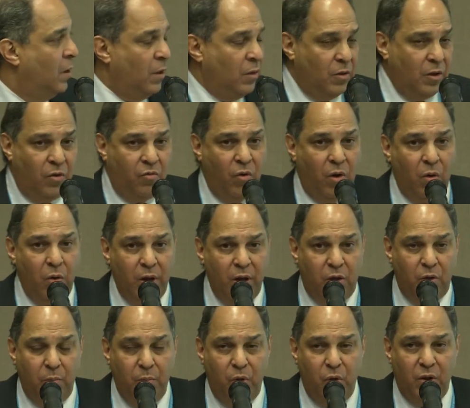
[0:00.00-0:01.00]
The growing
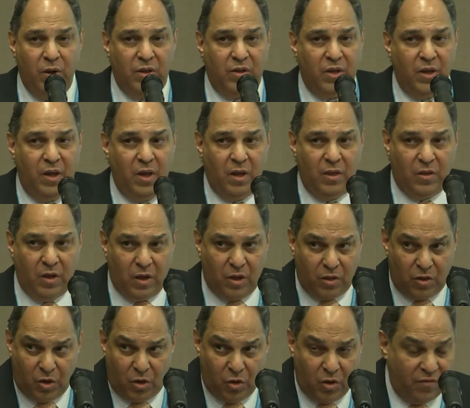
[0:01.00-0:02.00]
community, the
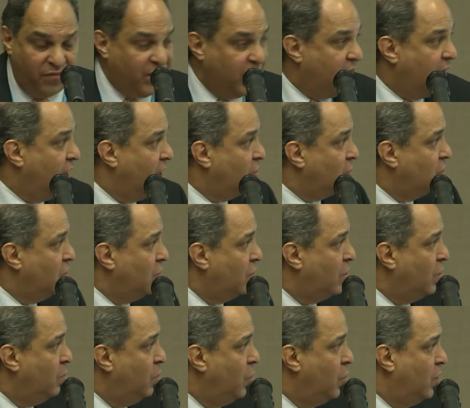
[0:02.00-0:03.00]
unification
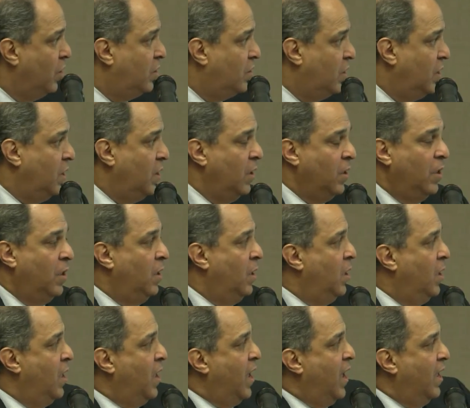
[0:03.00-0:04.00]
community,
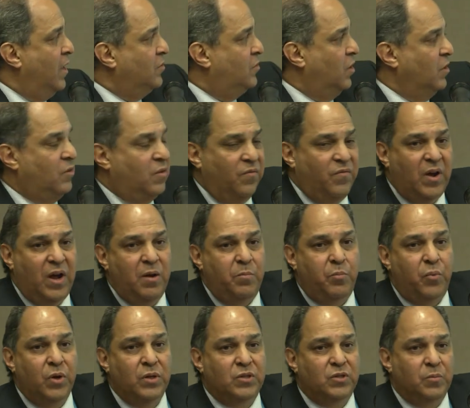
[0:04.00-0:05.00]
has the divine
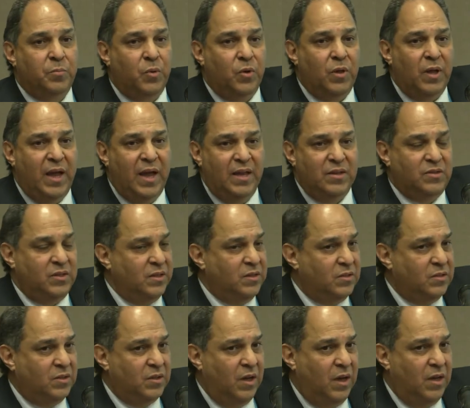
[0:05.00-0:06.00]
principle as
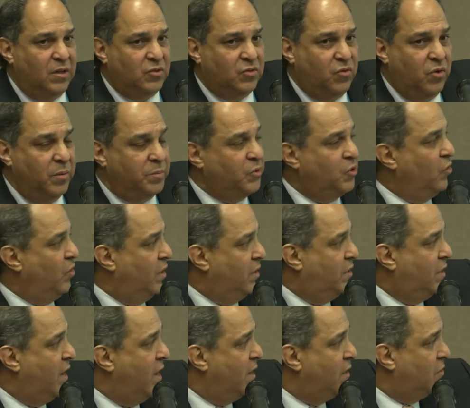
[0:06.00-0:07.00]
its scripture and
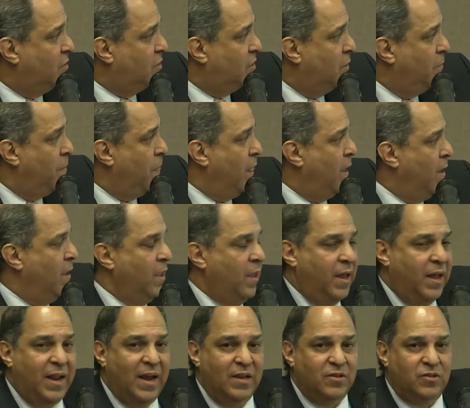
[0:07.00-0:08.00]
text.
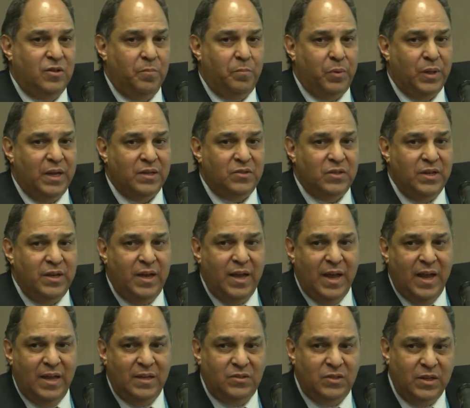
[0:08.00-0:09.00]
It has the blessing
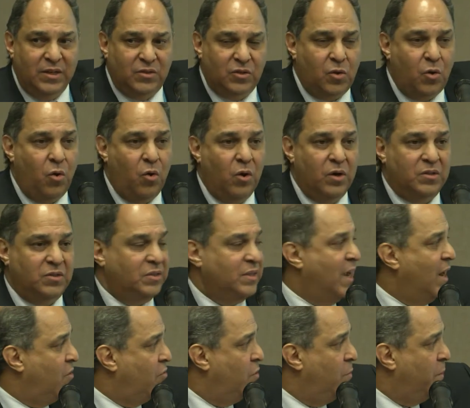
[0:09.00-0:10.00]
as its core
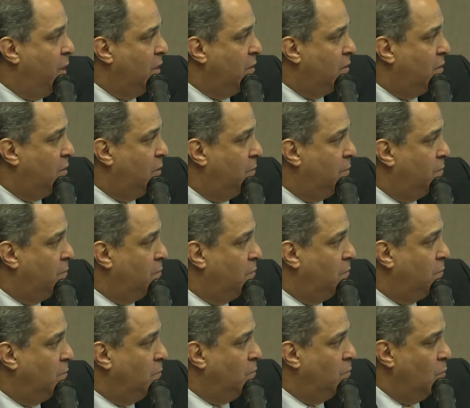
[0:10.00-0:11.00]
sacrament.
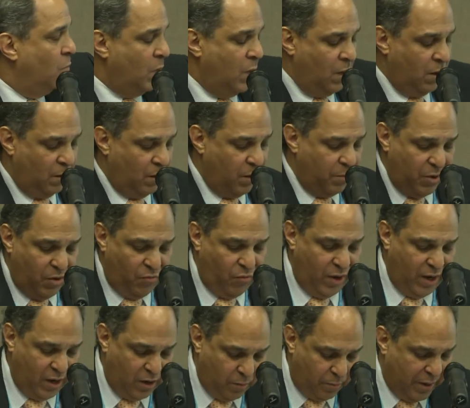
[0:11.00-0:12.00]
Let me
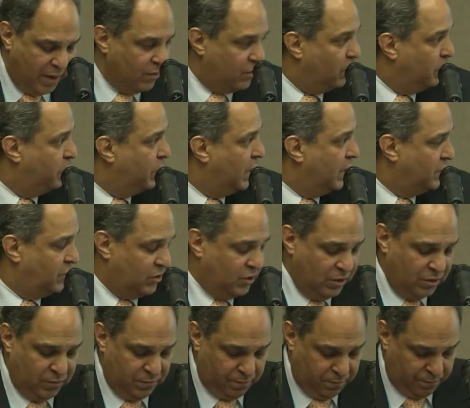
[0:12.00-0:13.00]
read about the
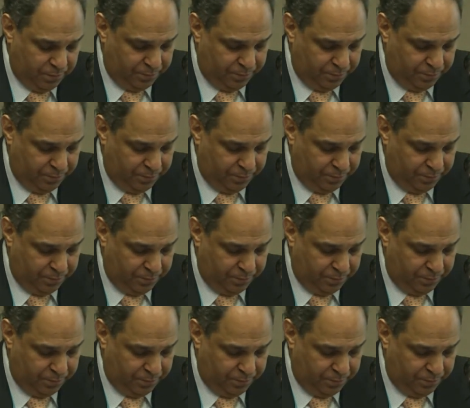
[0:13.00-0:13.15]
blessing.